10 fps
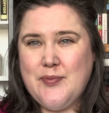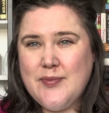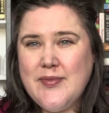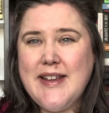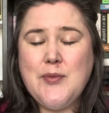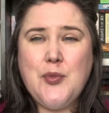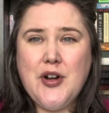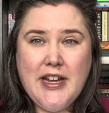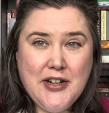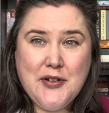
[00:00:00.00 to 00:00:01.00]
like
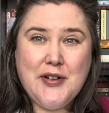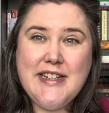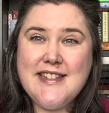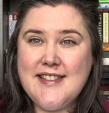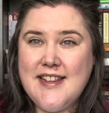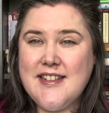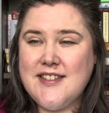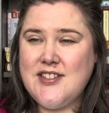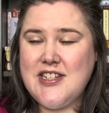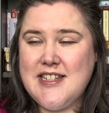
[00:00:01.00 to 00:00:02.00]
pretty annoyed
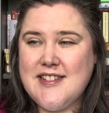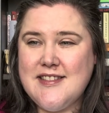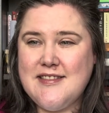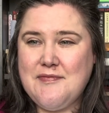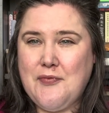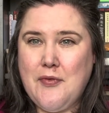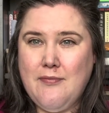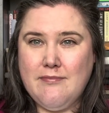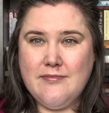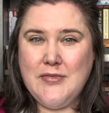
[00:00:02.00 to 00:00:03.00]
that she's,
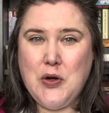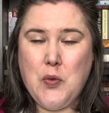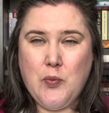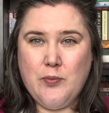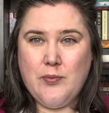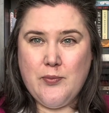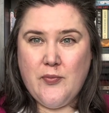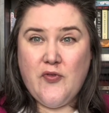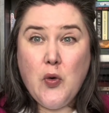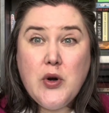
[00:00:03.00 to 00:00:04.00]
you know,
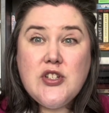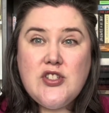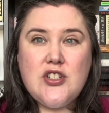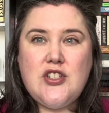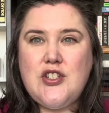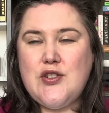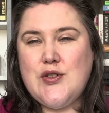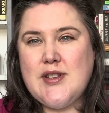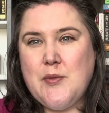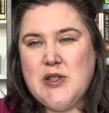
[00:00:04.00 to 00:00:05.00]
forced to do
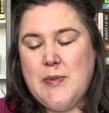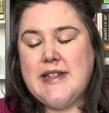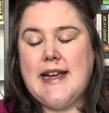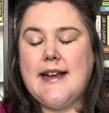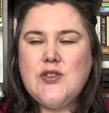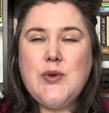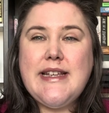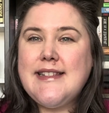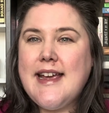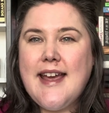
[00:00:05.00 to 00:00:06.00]
someone's bidding. So
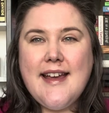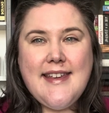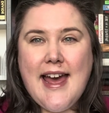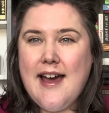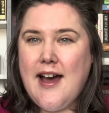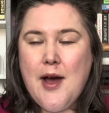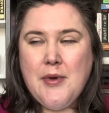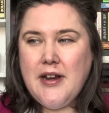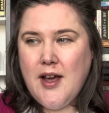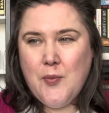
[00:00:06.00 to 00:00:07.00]
he's like, yeah, I'm
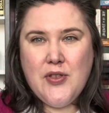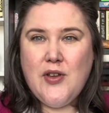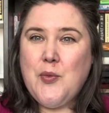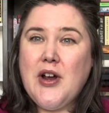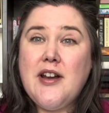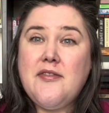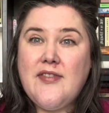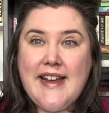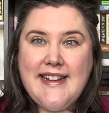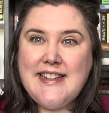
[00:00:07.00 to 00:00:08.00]
gonna come with you. We're gonna
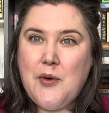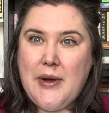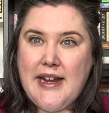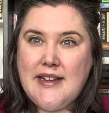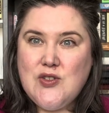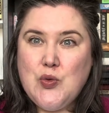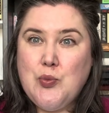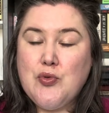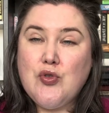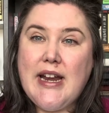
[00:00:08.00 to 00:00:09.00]
find a way to
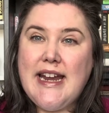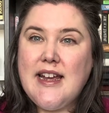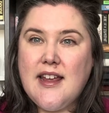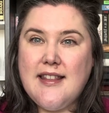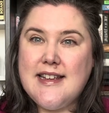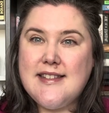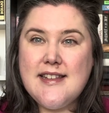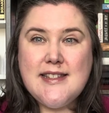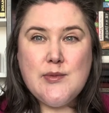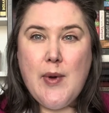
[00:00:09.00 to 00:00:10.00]
break this
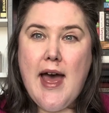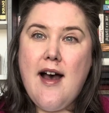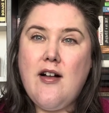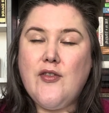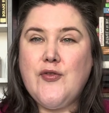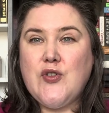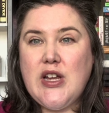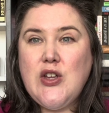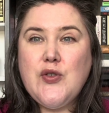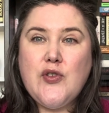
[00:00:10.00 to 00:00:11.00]
spell, free
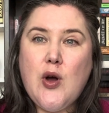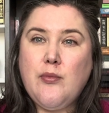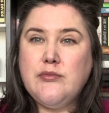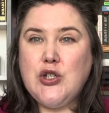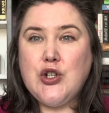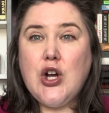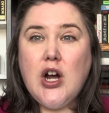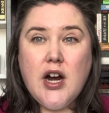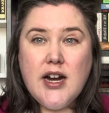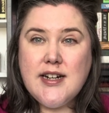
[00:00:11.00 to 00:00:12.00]
you from your
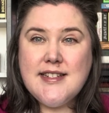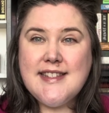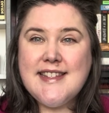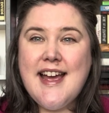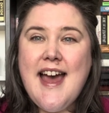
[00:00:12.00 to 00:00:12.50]
curse,